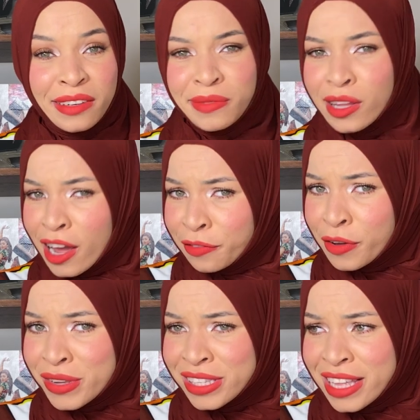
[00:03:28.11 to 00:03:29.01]
A lot of
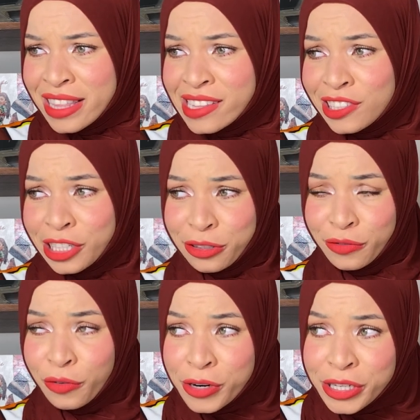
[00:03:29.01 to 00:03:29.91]
folks think that Gerald
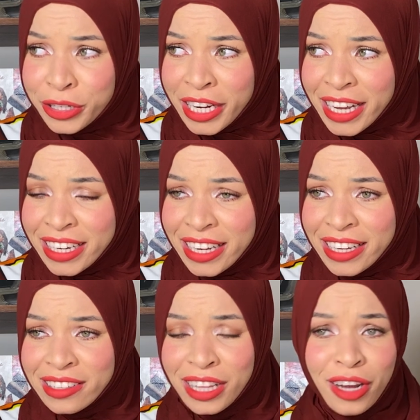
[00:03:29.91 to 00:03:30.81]
Ford created it,
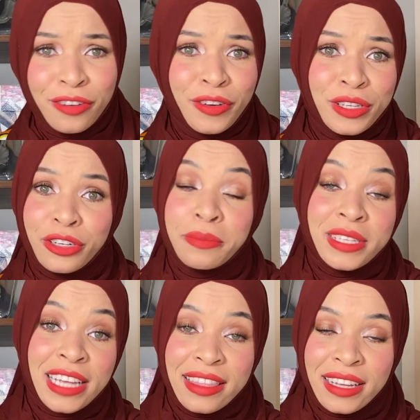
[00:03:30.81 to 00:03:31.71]
a lot of folks are
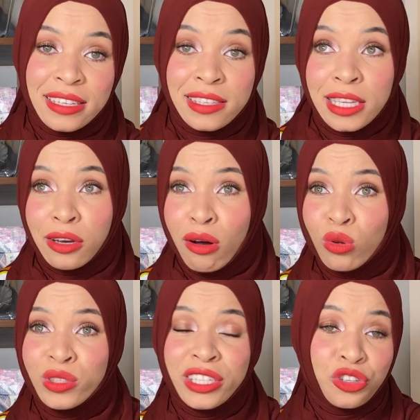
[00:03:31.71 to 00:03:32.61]
upset that it's the
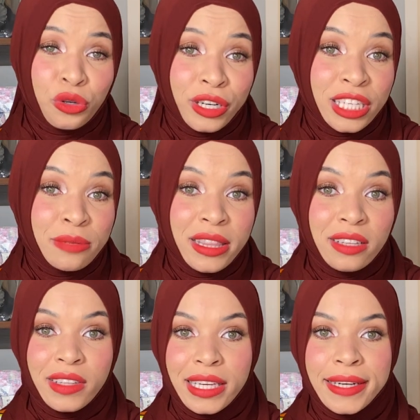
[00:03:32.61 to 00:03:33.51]
coldest, shortest month of
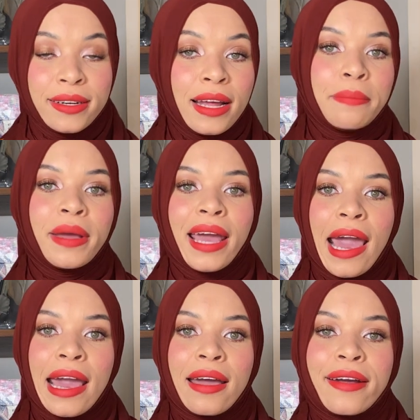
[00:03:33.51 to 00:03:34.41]
the year, but
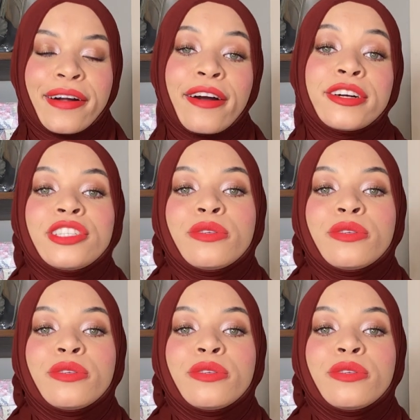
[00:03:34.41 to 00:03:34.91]
hey, Carter G.